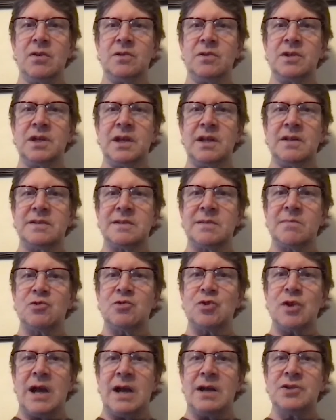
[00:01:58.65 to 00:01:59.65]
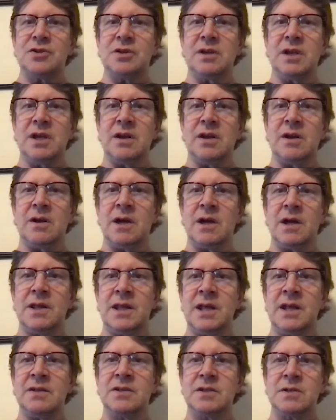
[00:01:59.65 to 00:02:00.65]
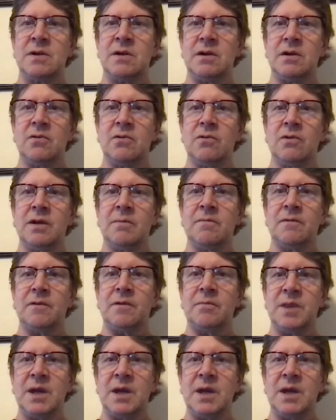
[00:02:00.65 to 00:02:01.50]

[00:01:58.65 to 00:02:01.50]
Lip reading: to get some traction here and then start going